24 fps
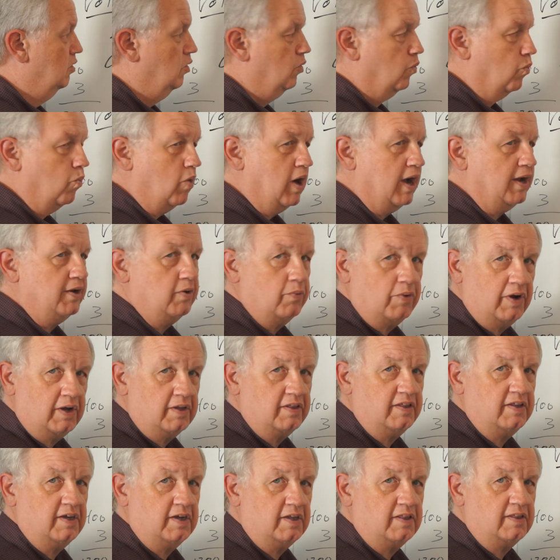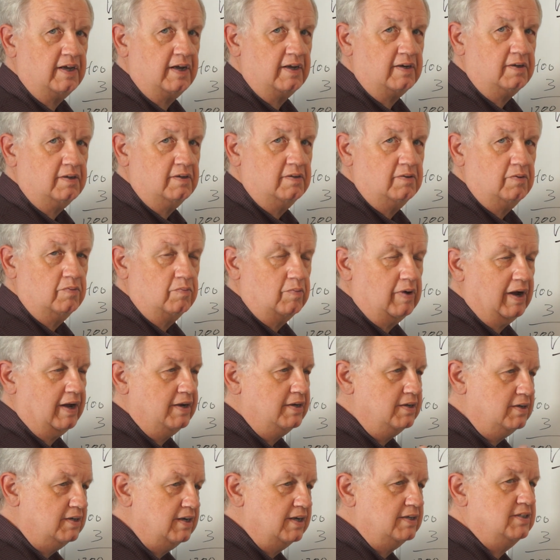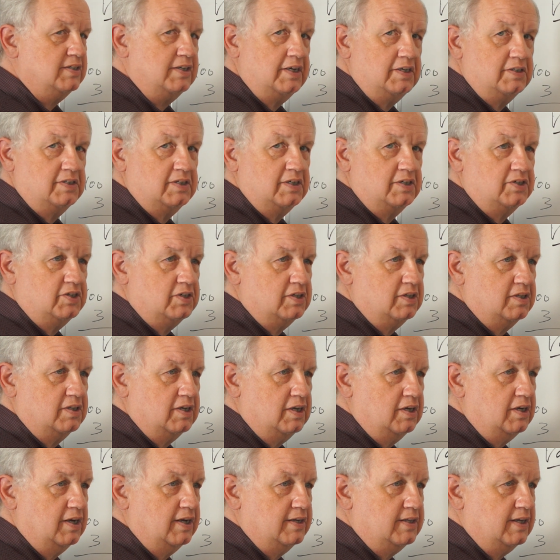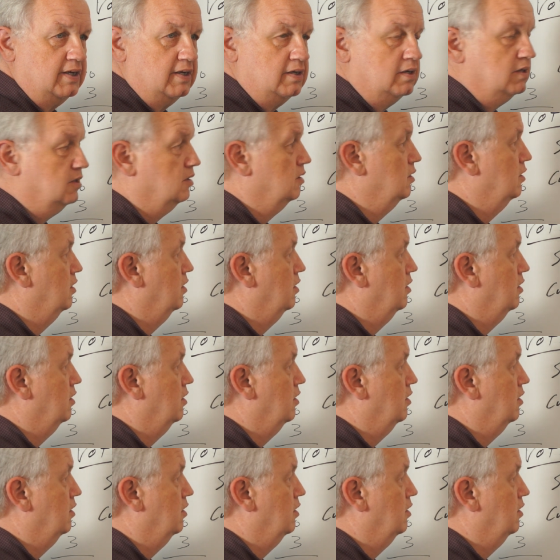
Why do I think that? Why did I say such a thing like that?